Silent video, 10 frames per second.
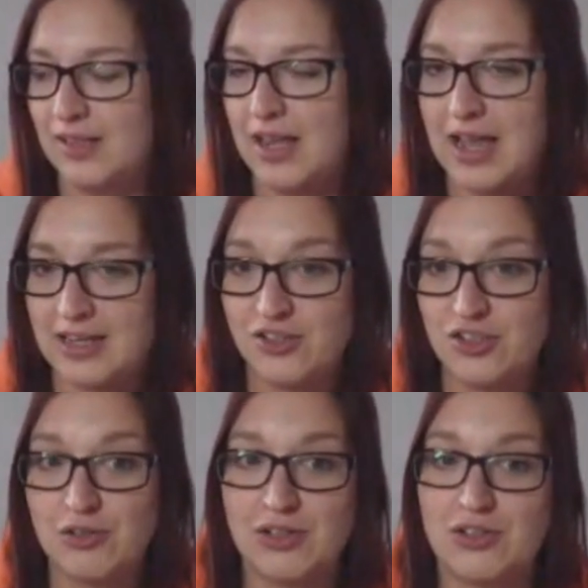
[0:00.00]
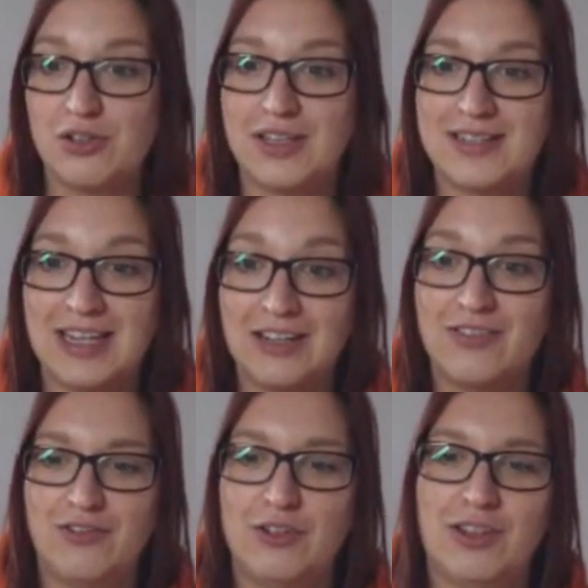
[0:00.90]
And you can do this
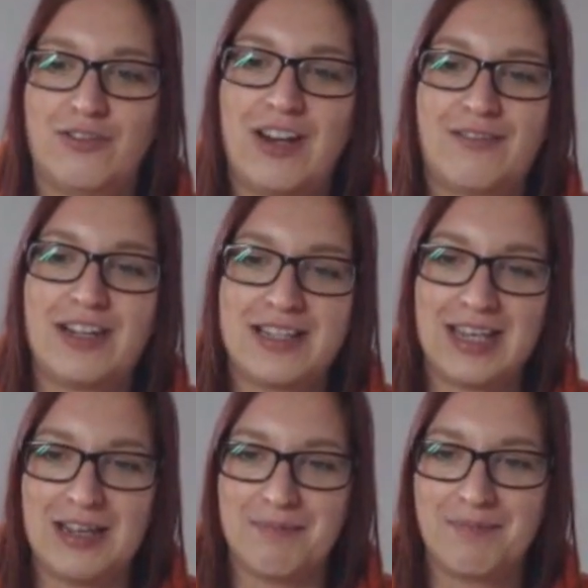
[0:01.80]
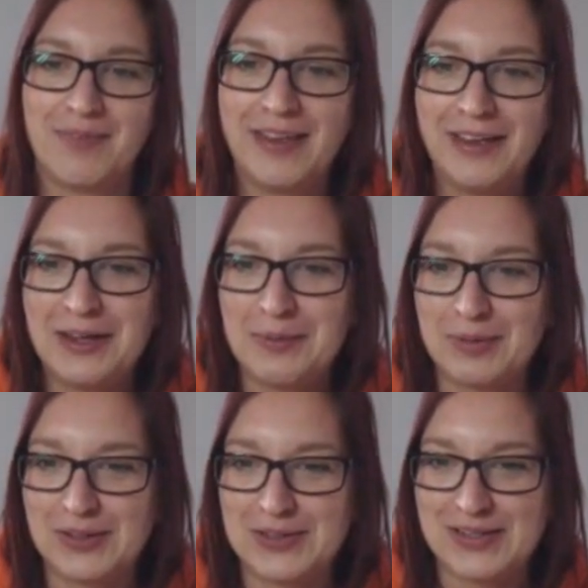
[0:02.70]
even if you're on the flat rate scheme,
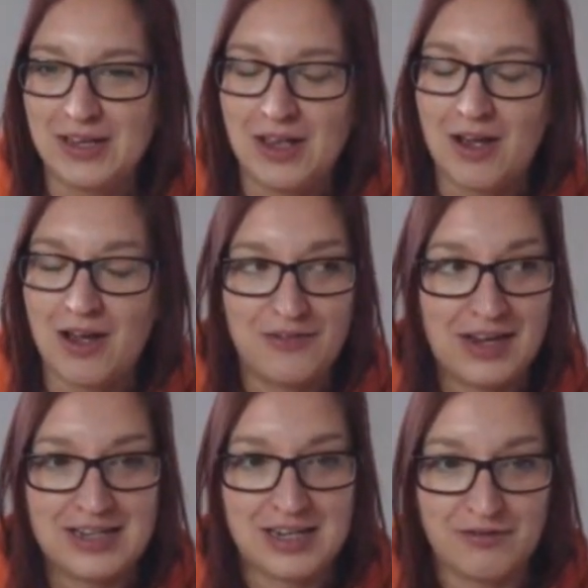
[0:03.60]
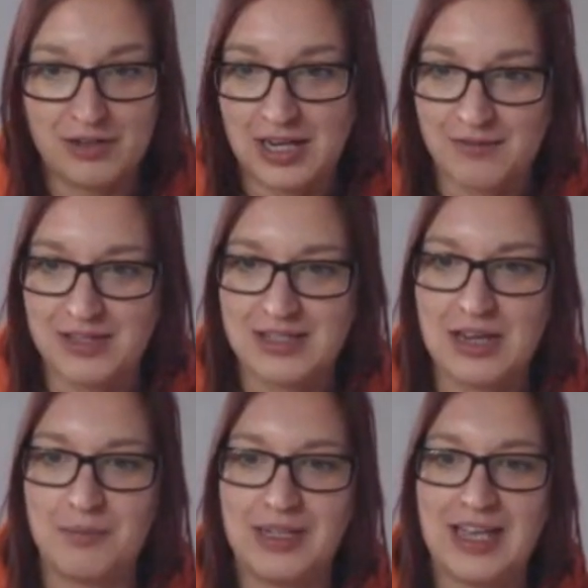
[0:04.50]
because I've had other accountants
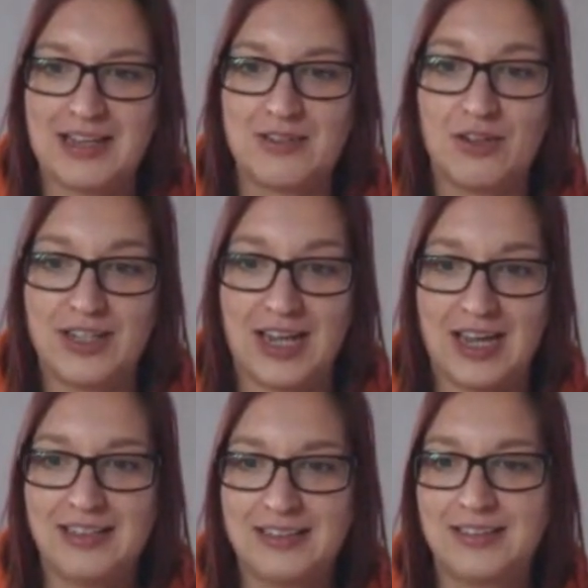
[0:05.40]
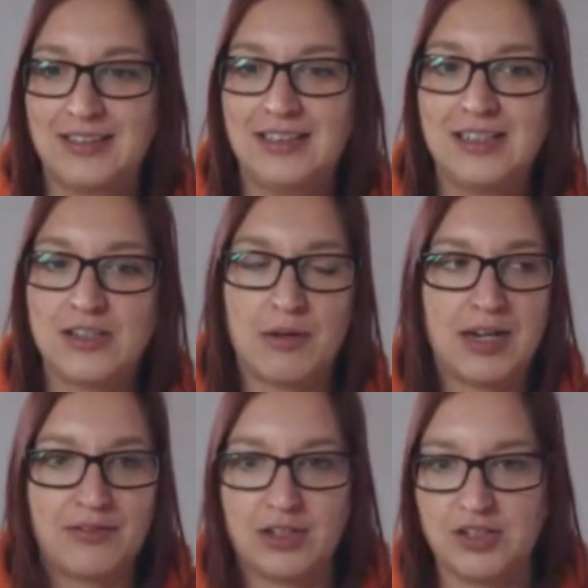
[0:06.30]
tell me that's not the case. So
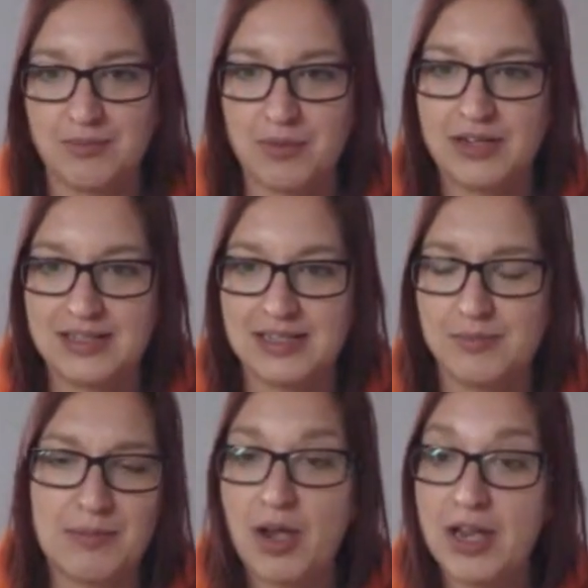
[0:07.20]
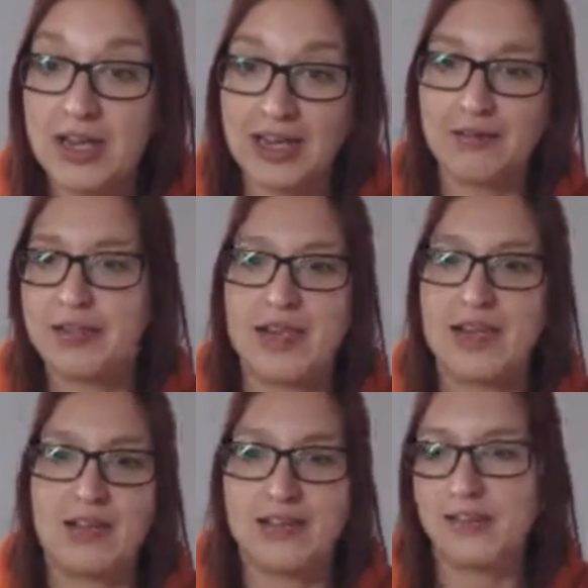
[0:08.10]
another gym owner said to me, my accountant
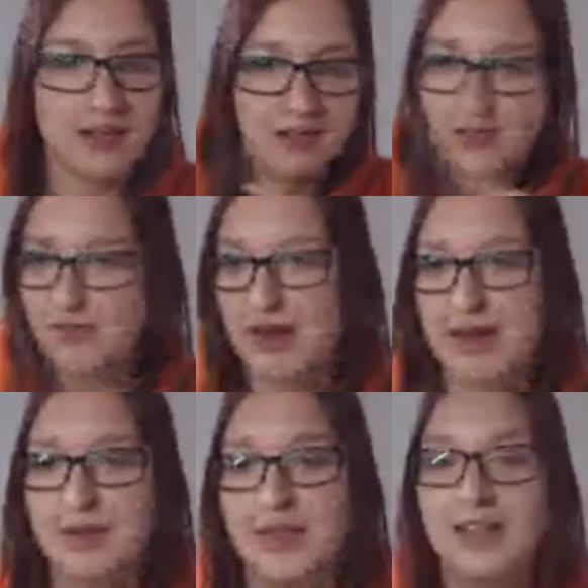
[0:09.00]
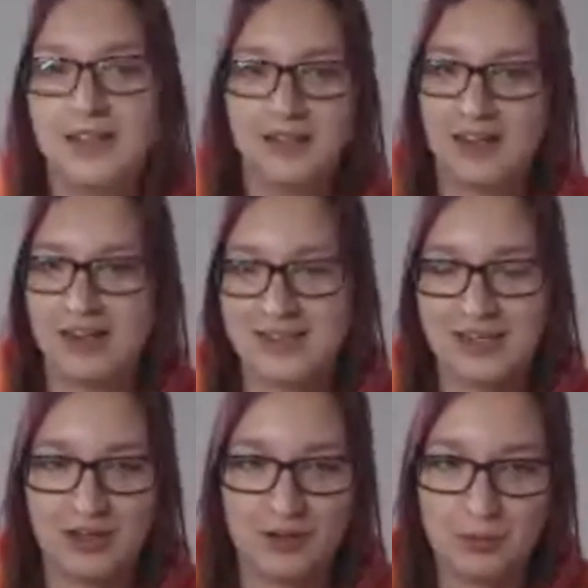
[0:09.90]
said, and I was like, no, it's crap. And I
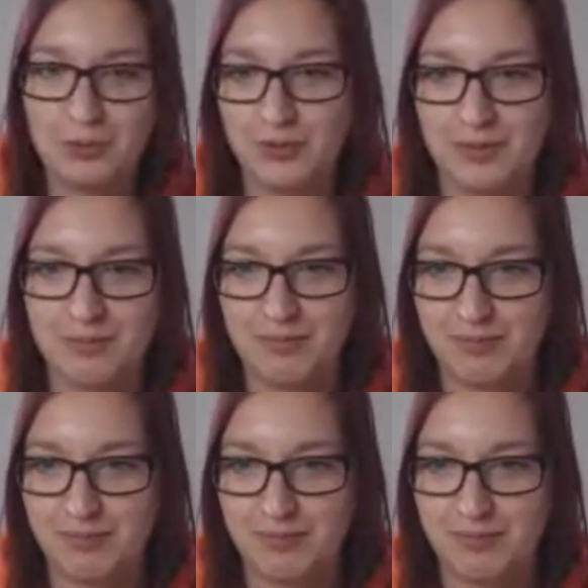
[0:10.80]
sent her all the,